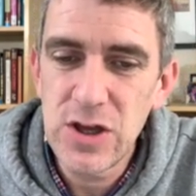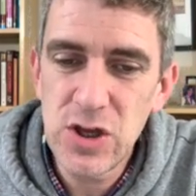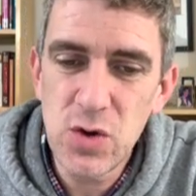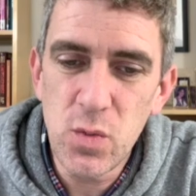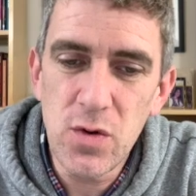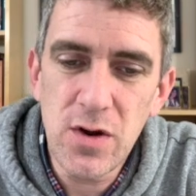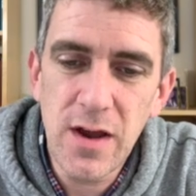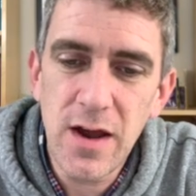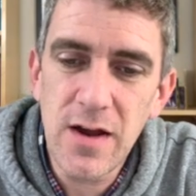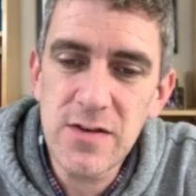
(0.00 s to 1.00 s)
you will
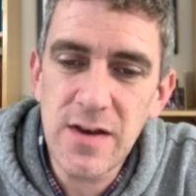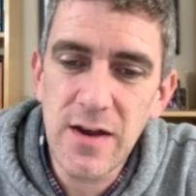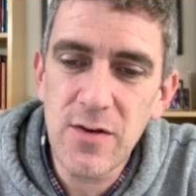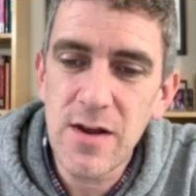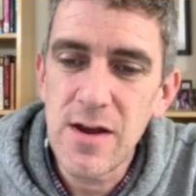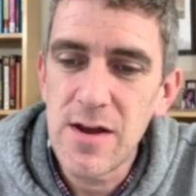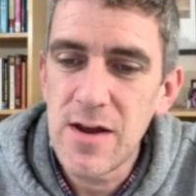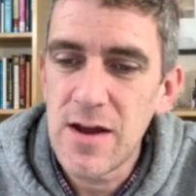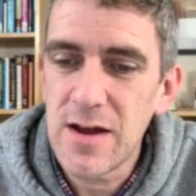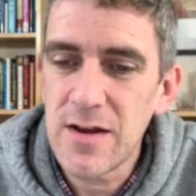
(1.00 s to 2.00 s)
cut
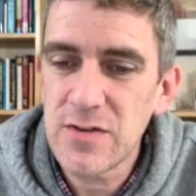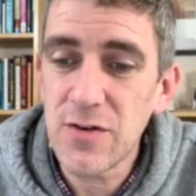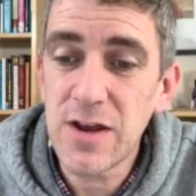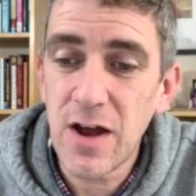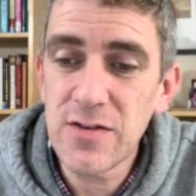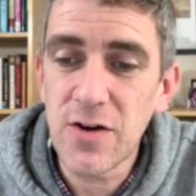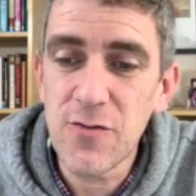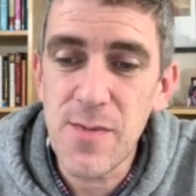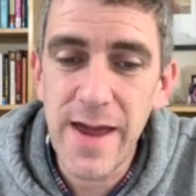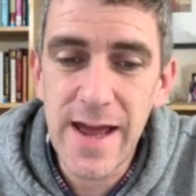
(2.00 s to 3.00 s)

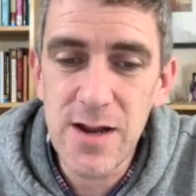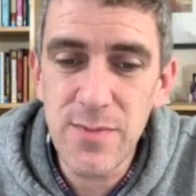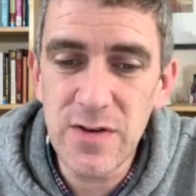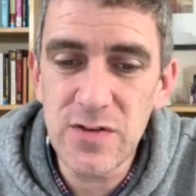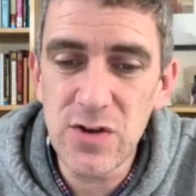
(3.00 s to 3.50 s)
off my enemies,